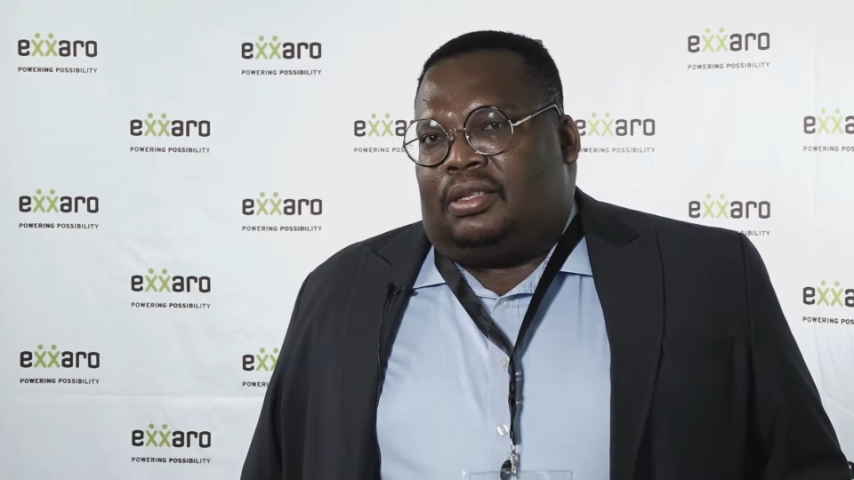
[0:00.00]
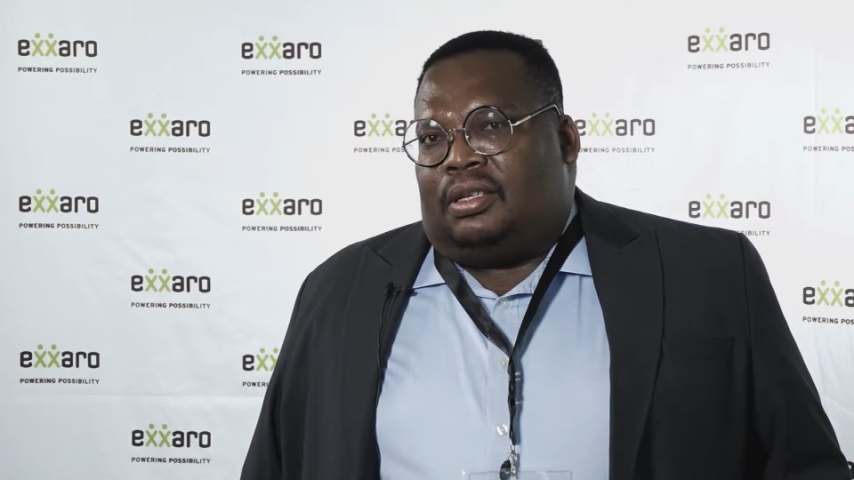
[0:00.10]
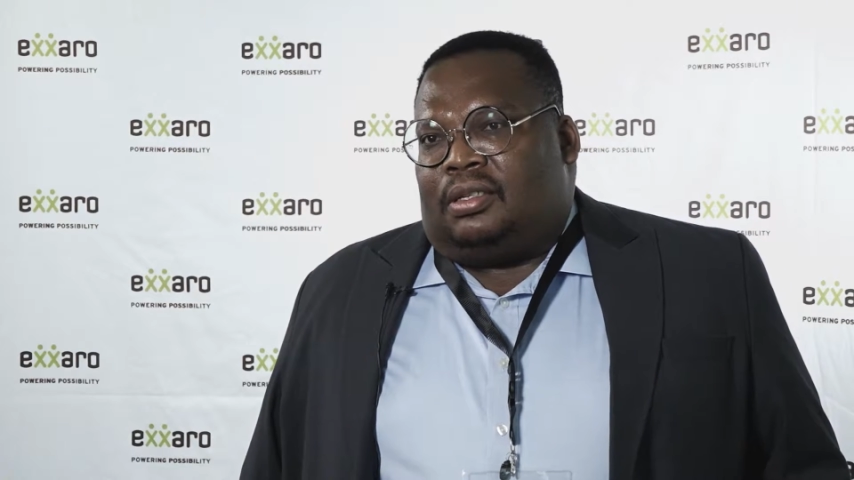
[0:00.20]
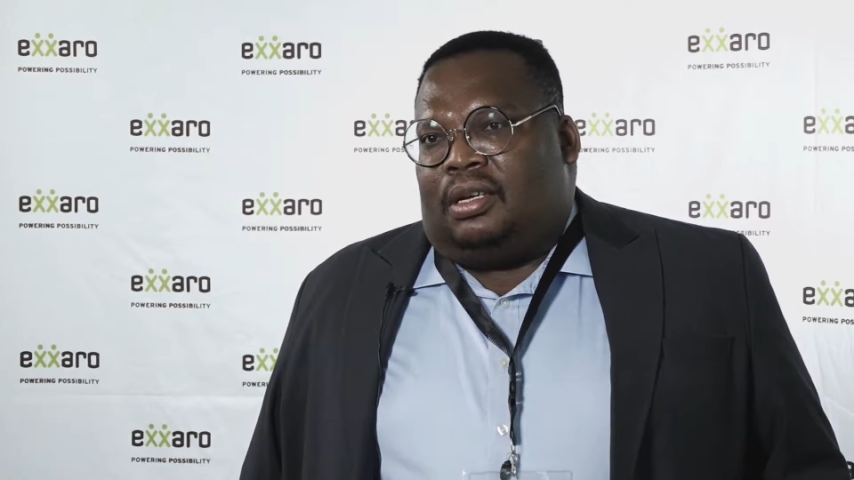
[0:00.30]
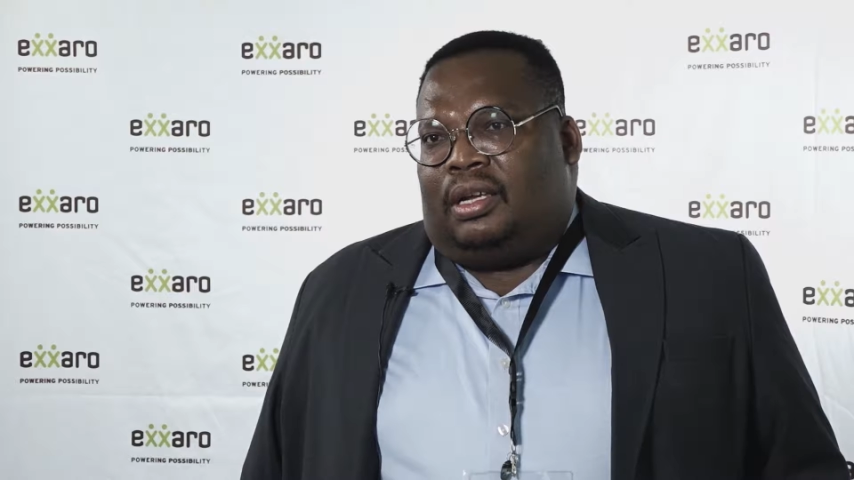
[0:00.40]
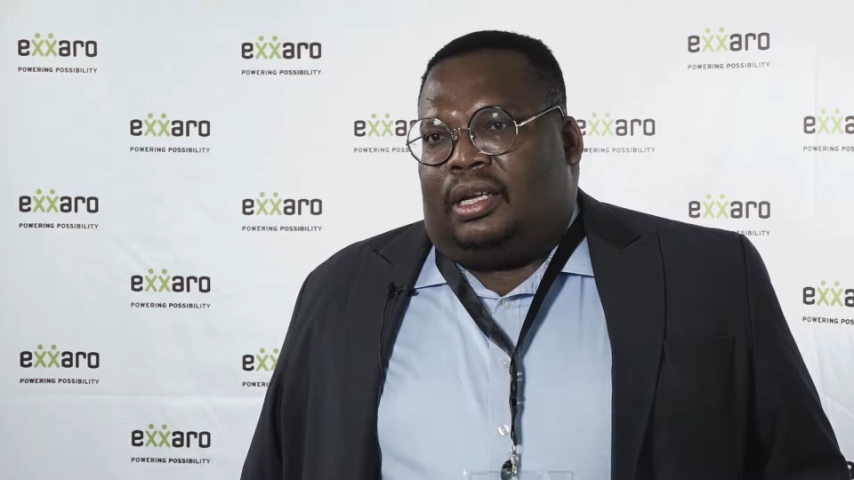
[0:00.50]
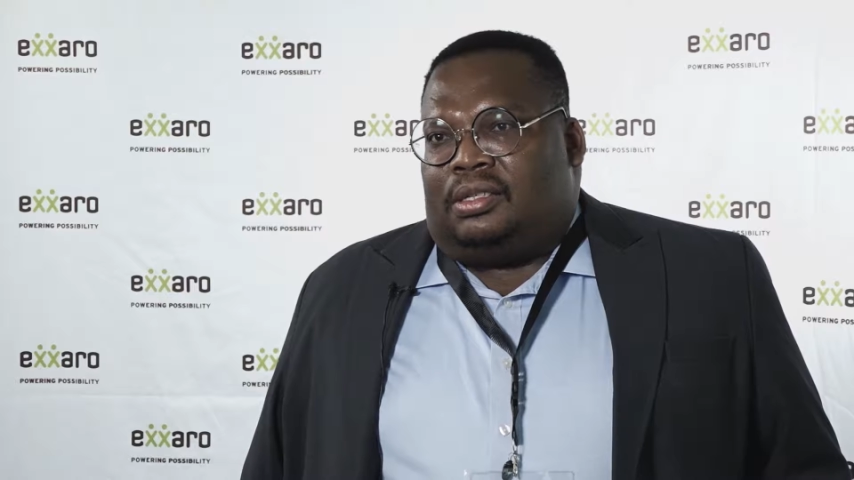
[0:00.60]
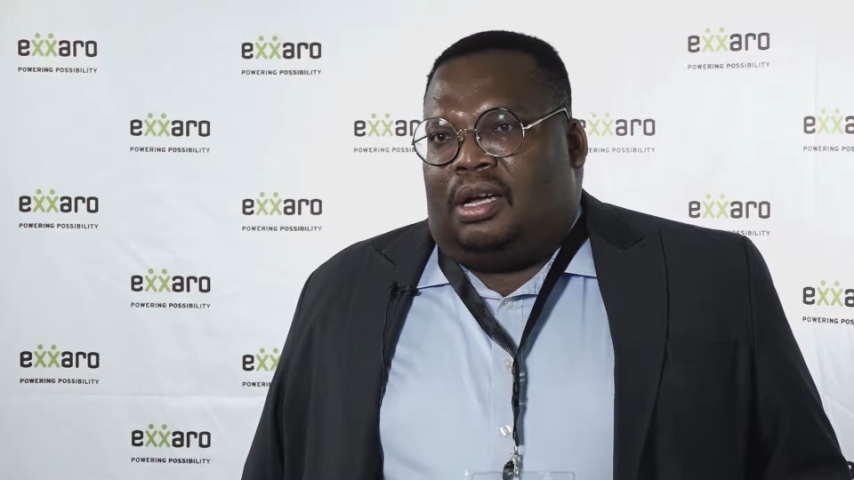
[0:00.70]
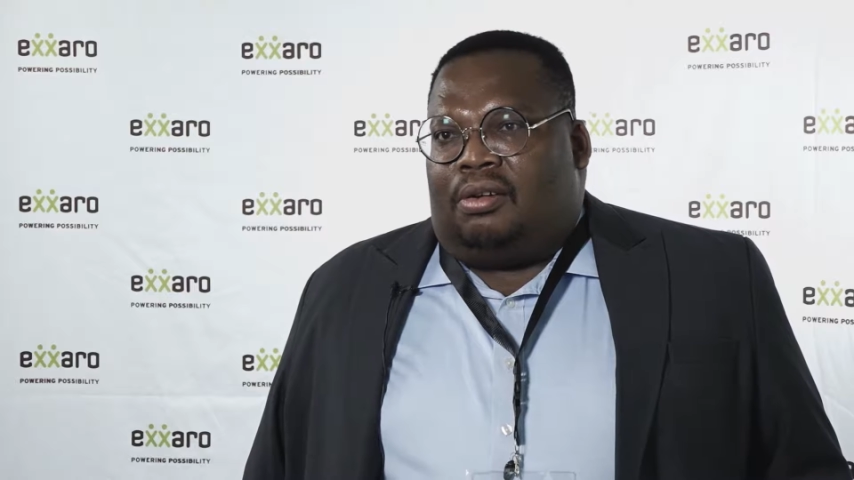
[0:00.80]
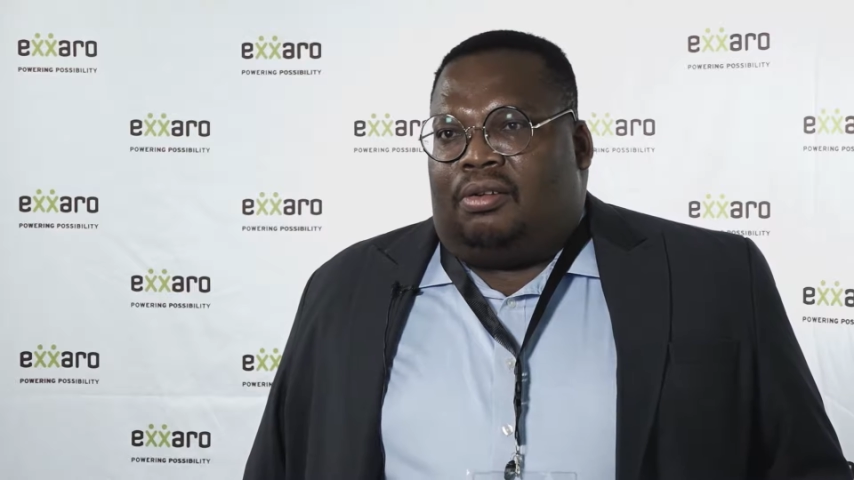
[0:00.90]
that
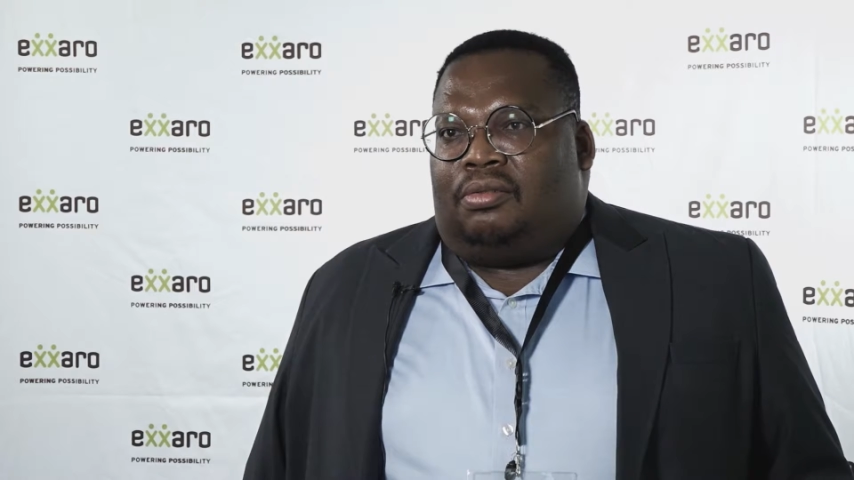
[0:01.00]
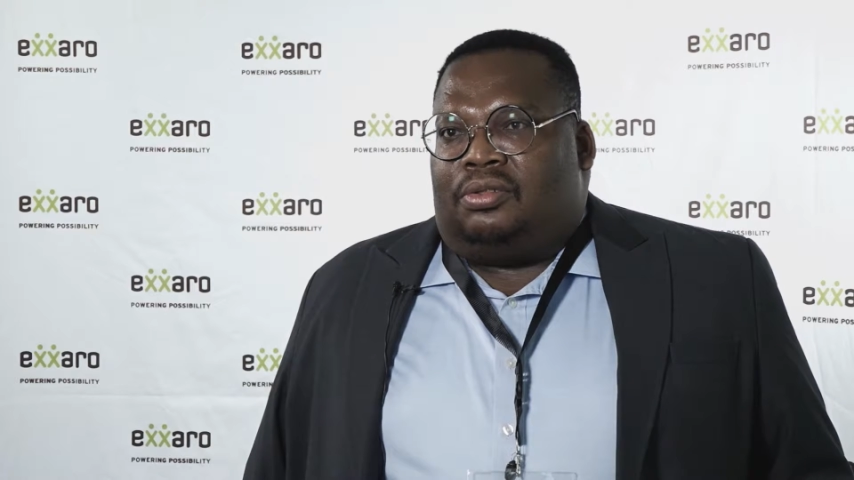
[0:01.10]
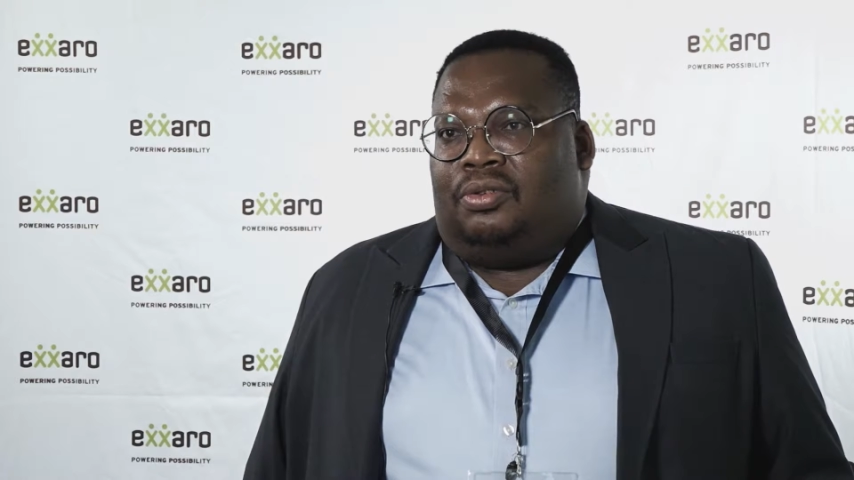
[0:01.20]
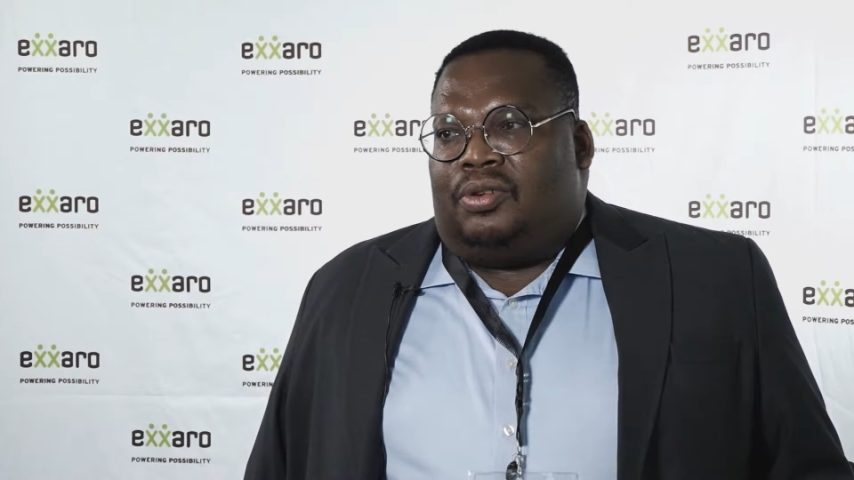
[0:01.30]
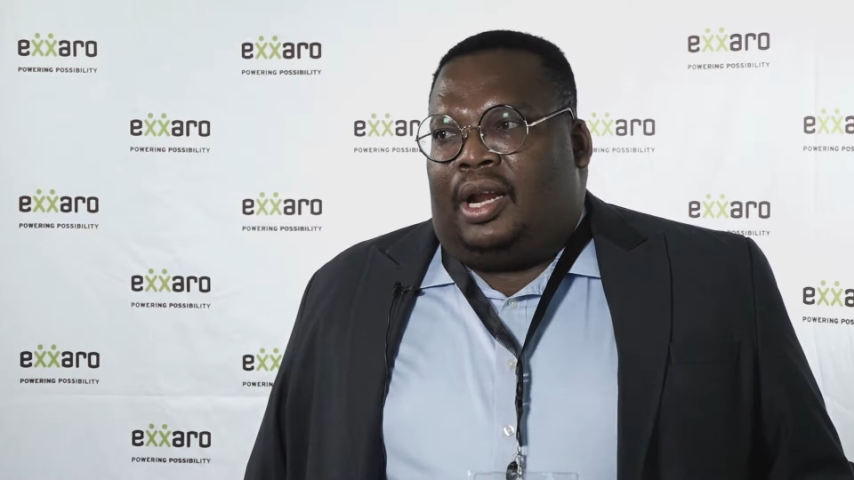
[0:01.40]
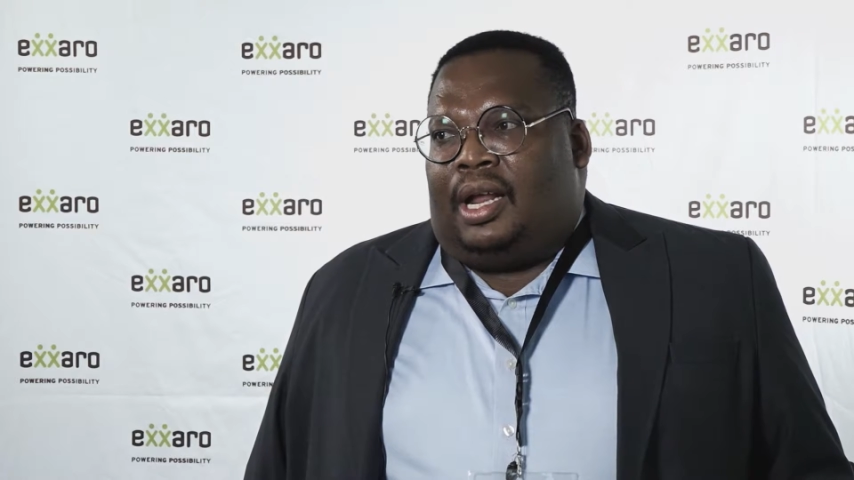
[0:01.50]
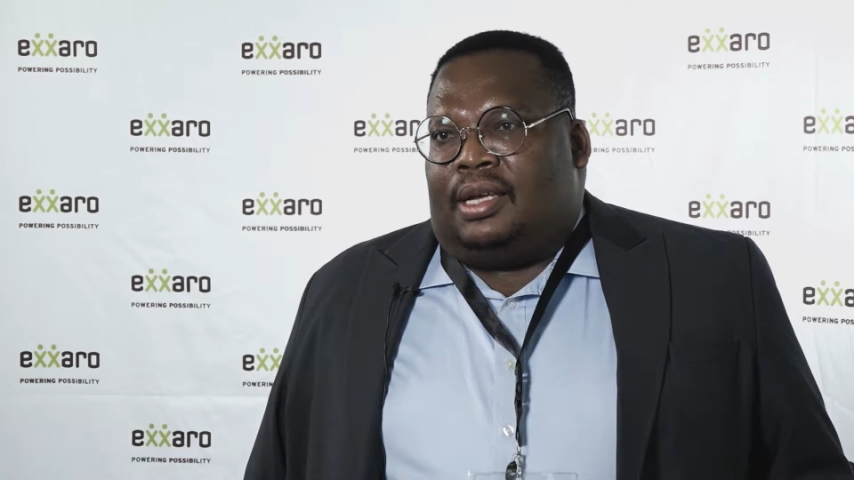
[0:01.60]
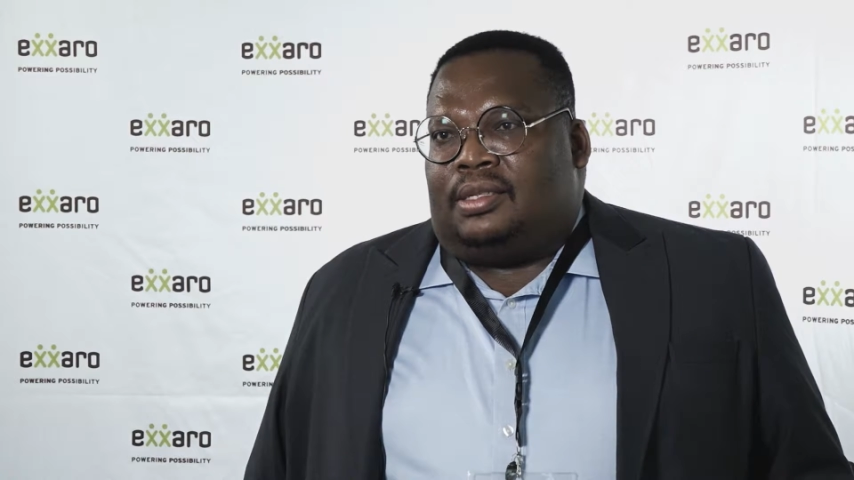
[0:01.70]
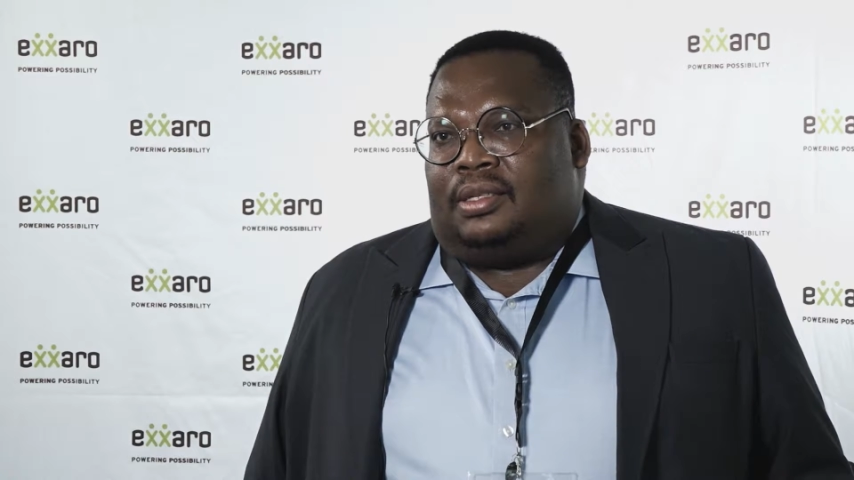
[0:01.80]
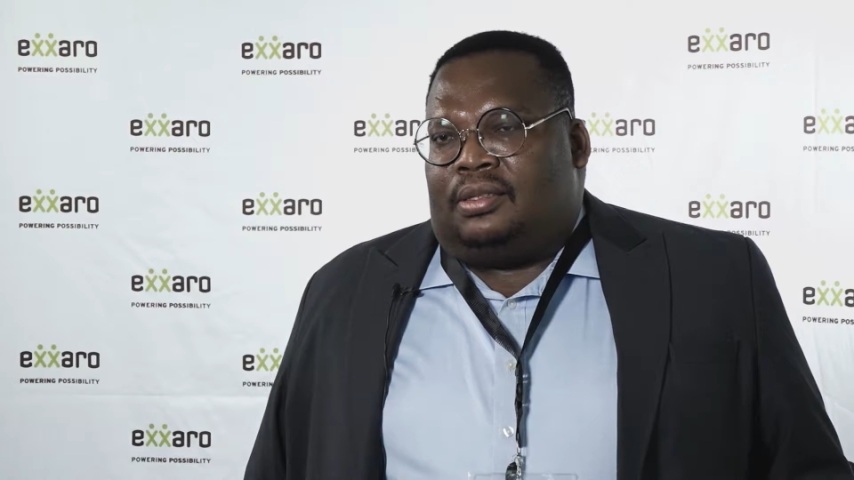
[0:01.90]
Exxaro do
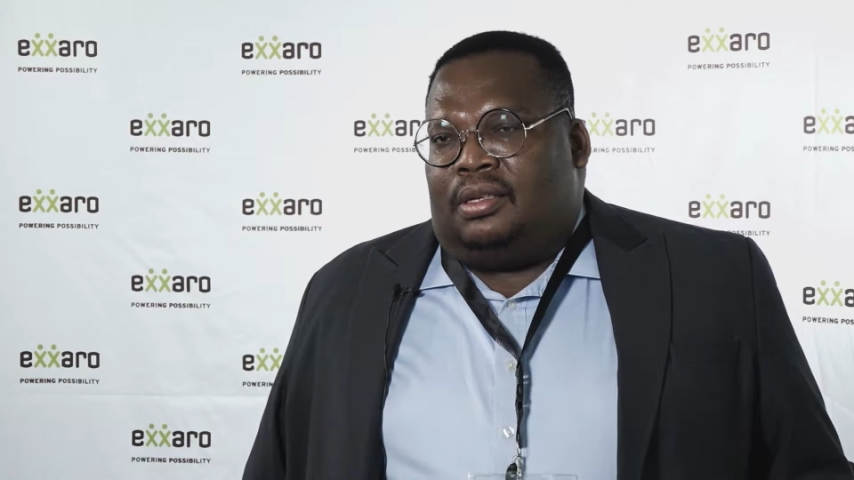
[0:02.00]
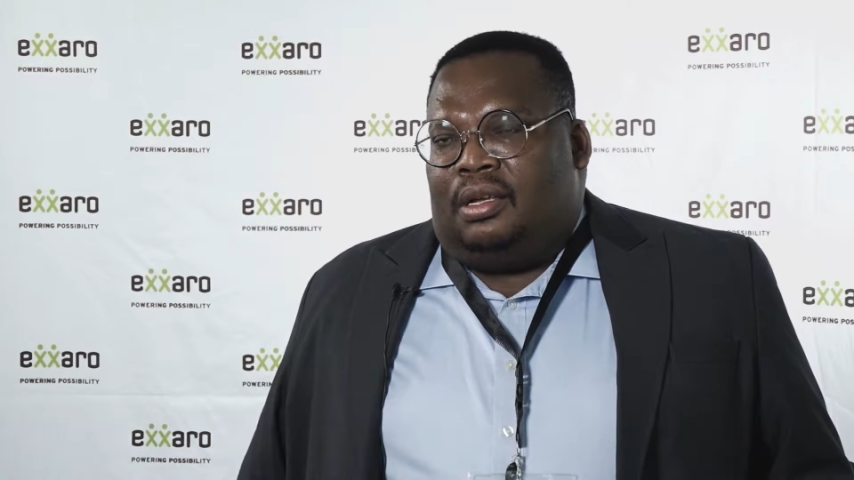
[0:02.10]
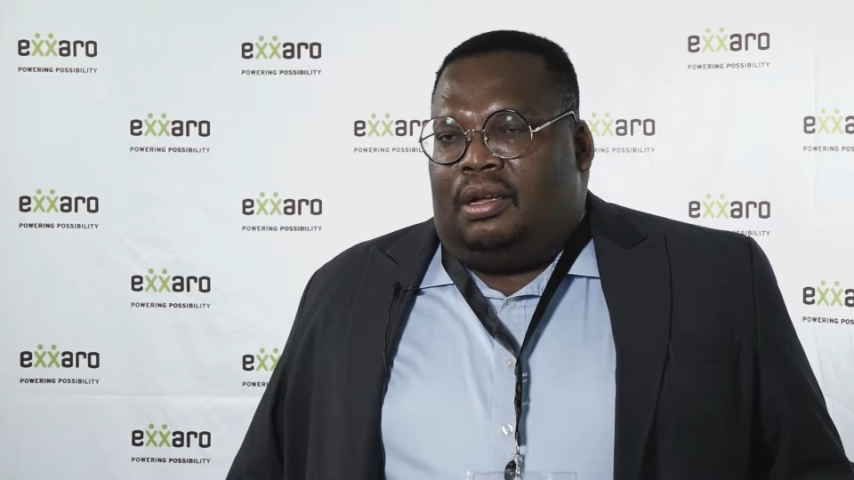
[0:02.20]
realize that